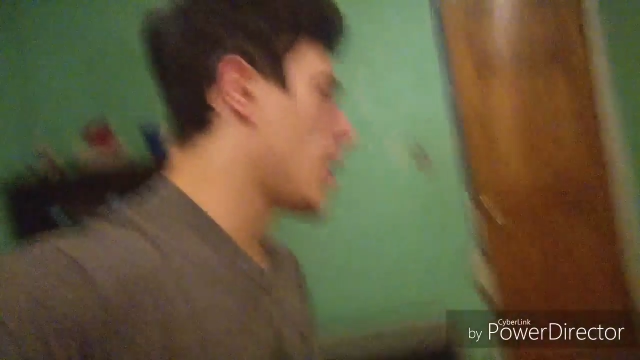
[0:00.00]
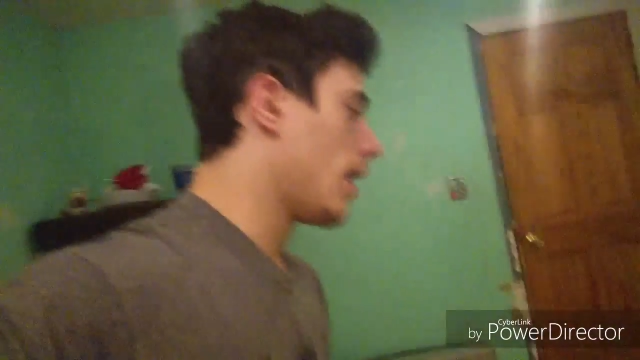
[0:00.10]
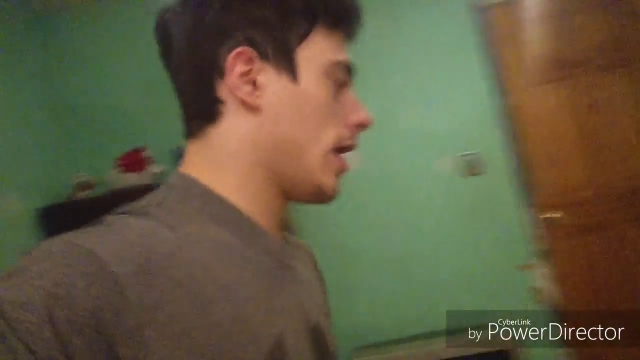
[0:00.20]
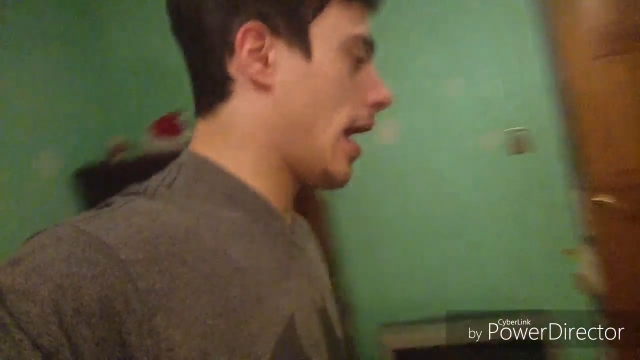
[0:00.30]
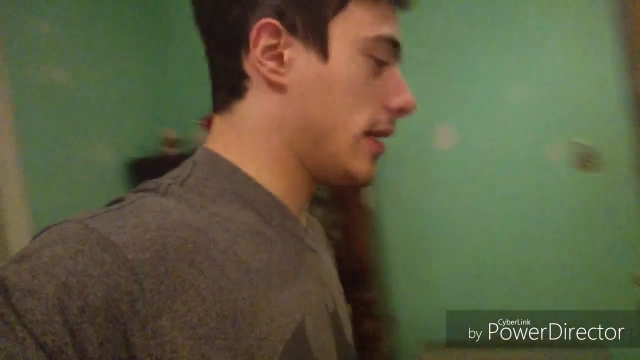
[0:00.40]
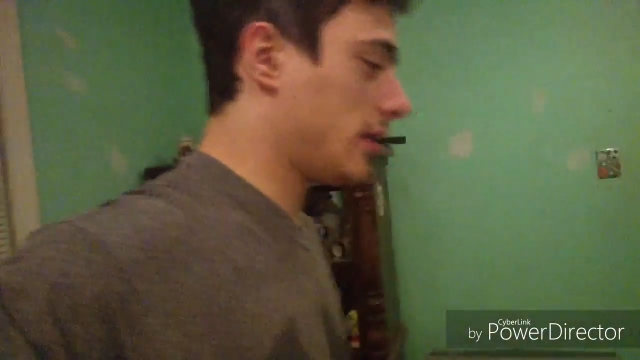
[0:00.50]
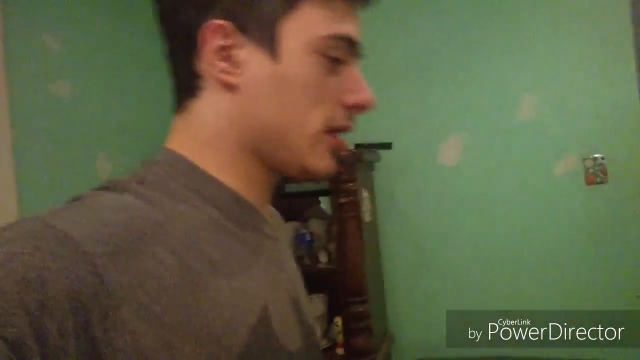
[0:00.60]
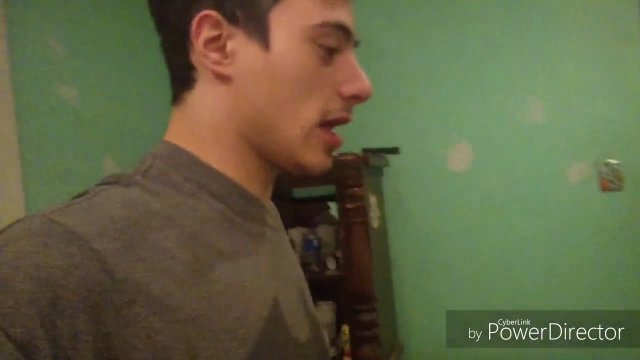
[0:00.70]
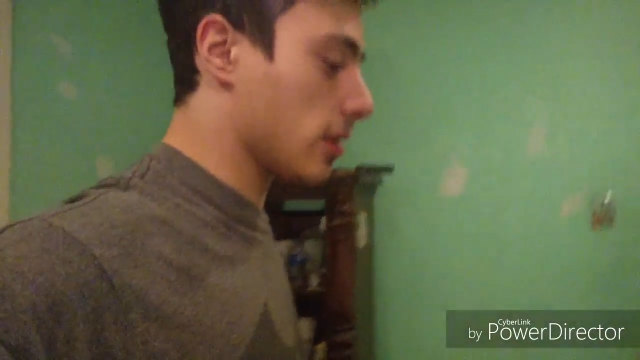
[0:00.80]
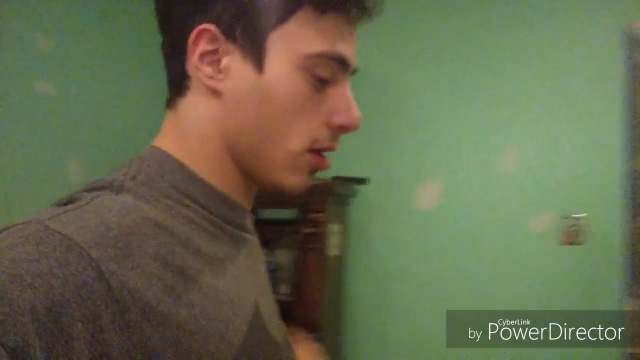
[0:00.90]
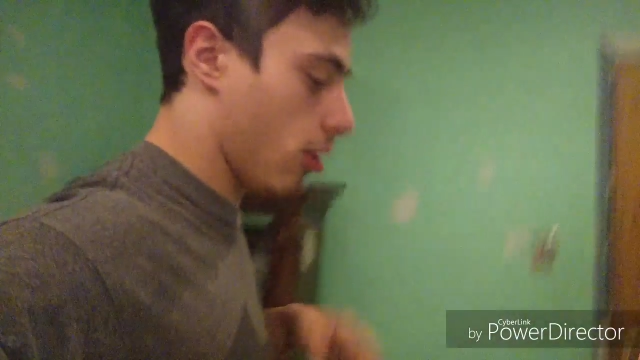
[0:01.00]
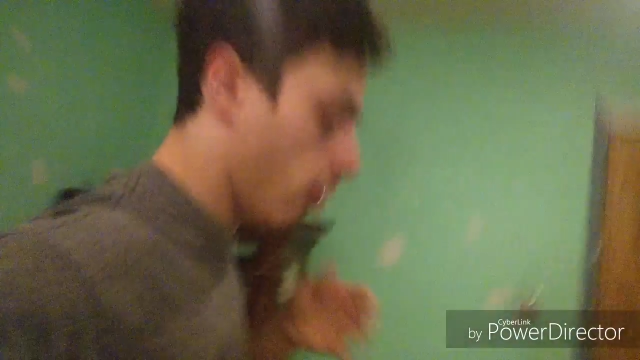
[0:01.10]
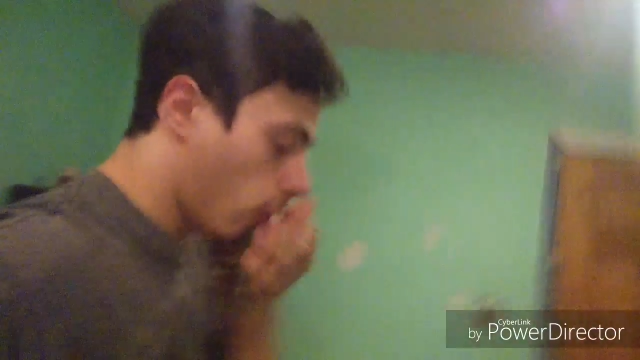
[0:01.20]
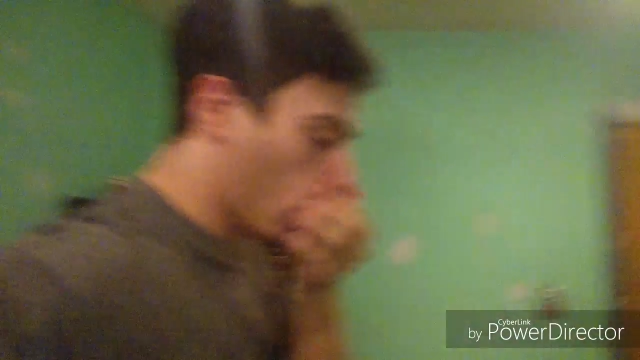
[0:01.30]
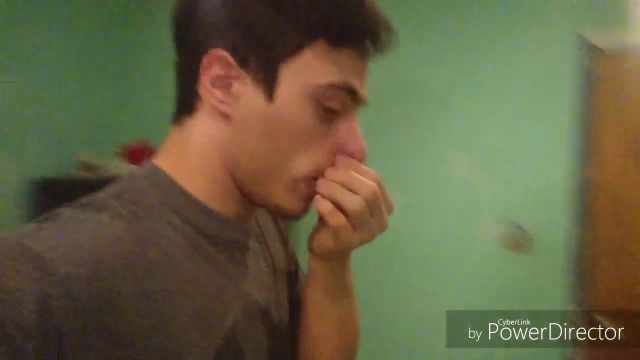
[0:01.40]
I, I just got the
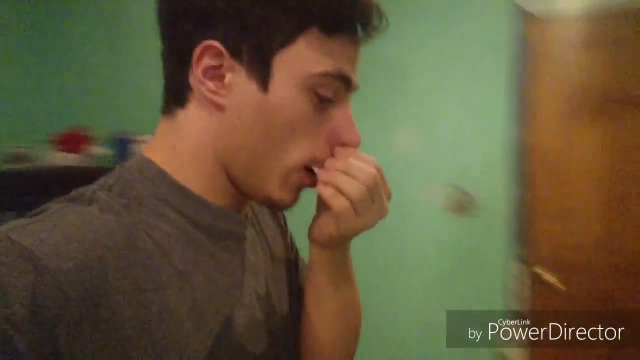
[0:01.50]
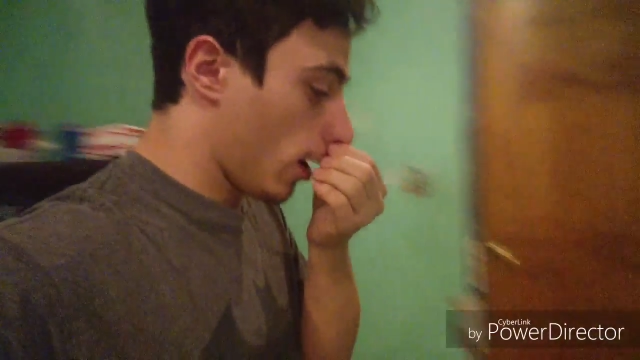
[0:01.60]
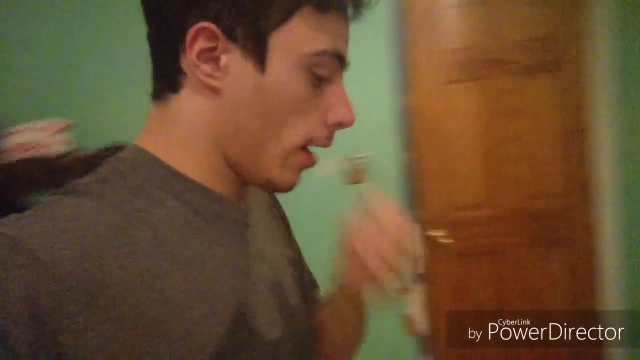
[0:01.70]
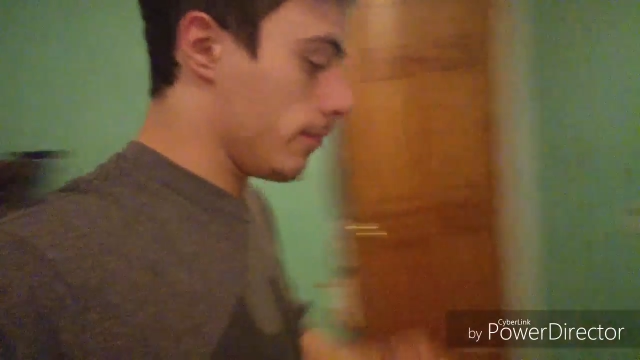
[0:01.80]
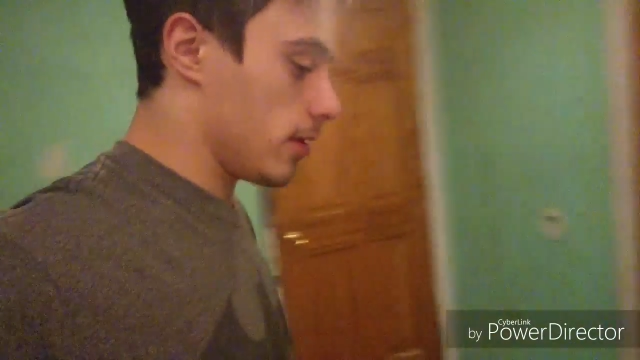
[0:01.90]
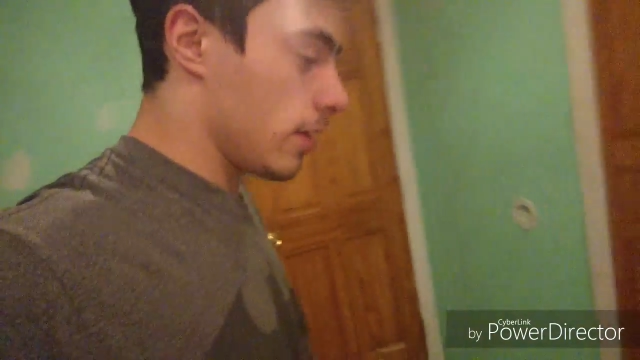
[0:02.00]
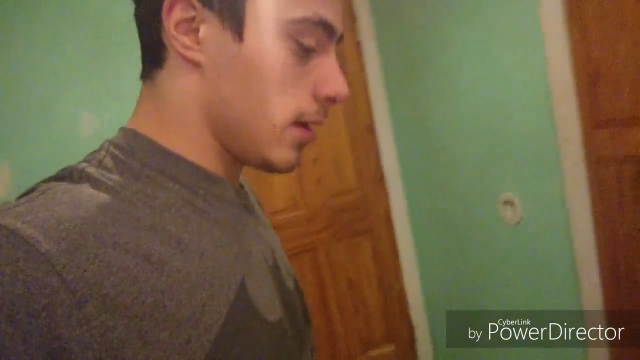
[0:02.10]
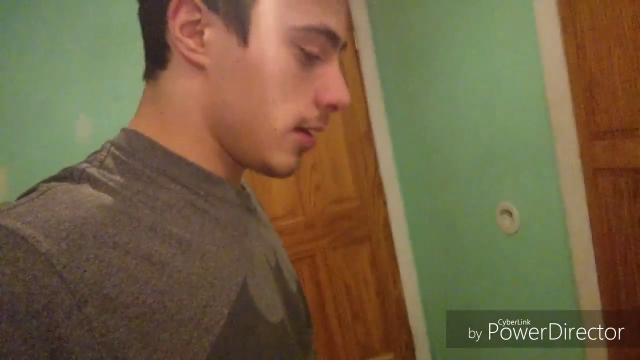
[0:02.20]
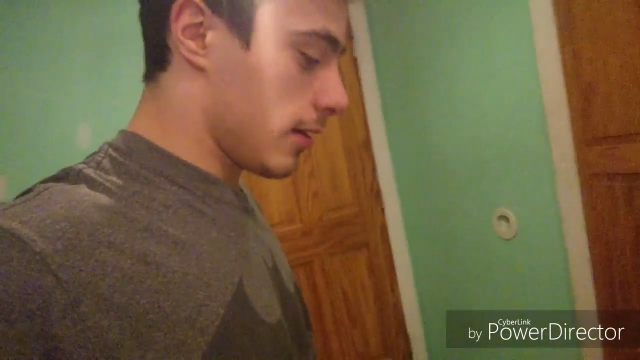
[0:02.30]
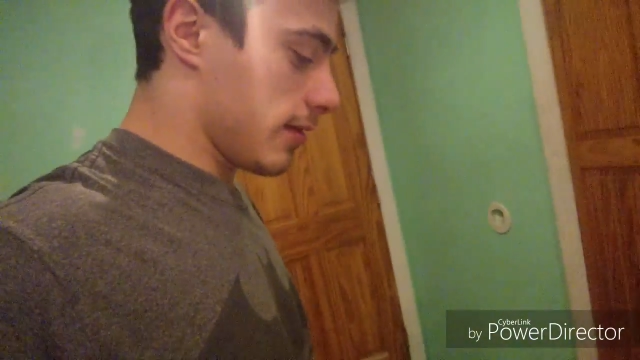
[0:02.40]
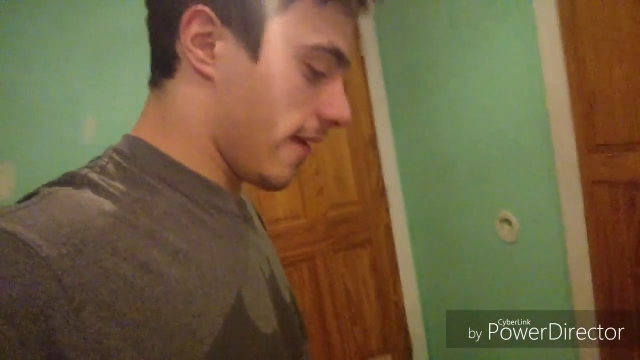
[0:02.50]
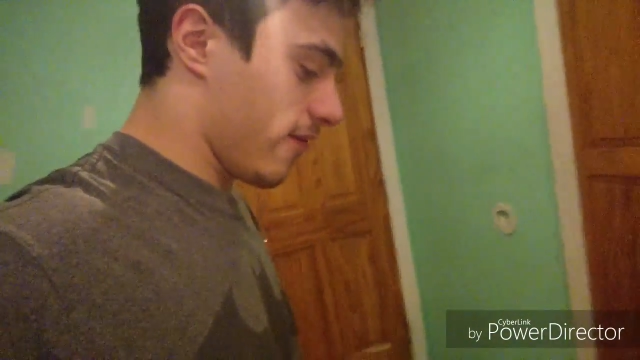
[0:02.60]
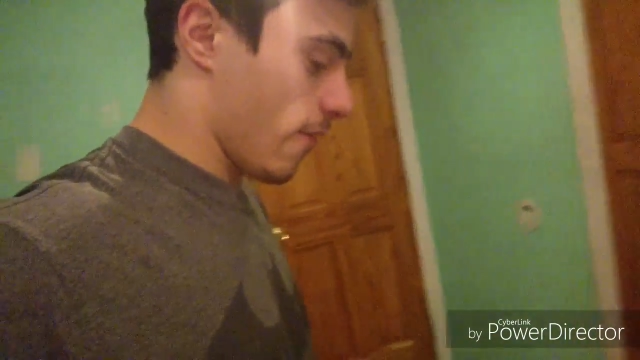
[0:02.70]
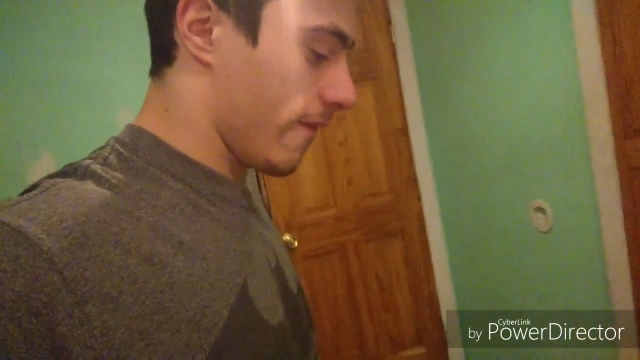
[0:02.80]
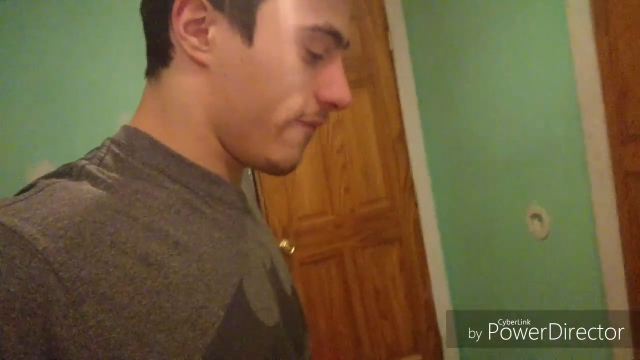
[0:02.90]
cold, um, not
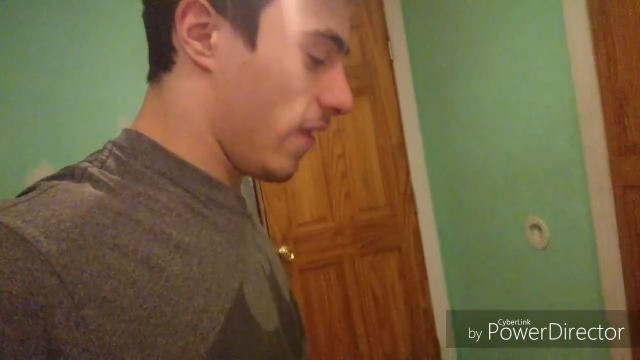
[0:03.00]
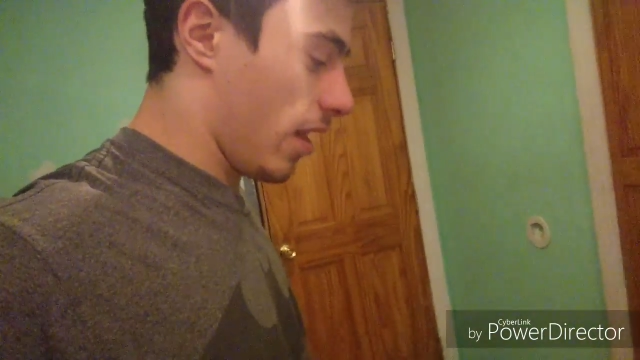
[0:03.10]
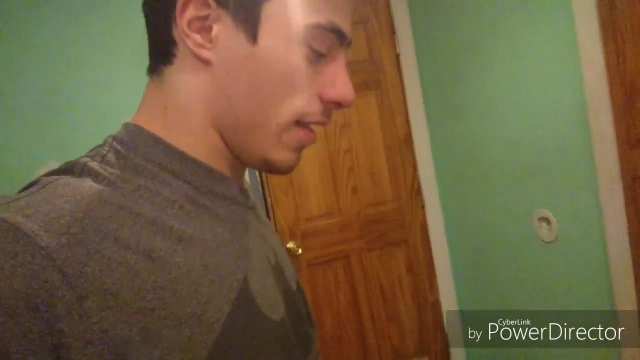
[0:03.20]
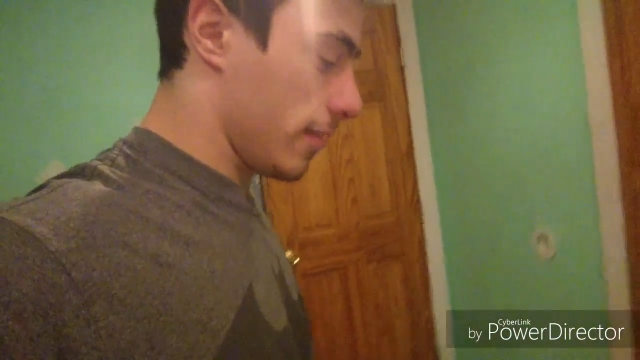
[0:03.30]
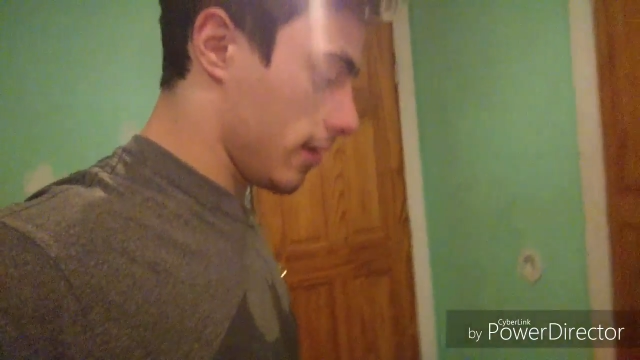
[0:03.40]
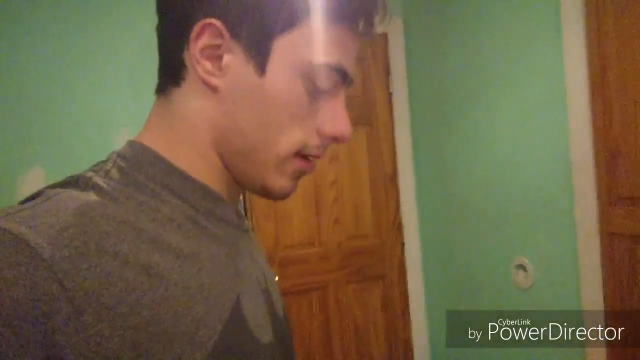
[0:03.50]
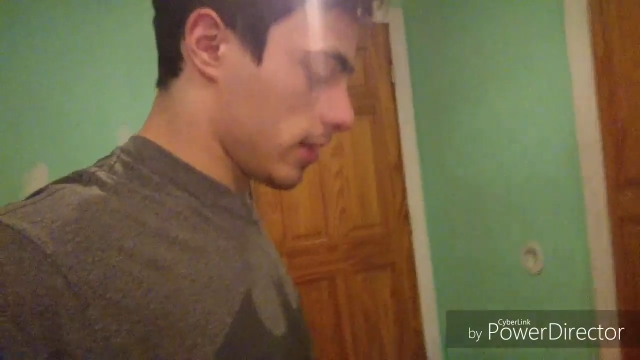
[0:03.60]
very fun.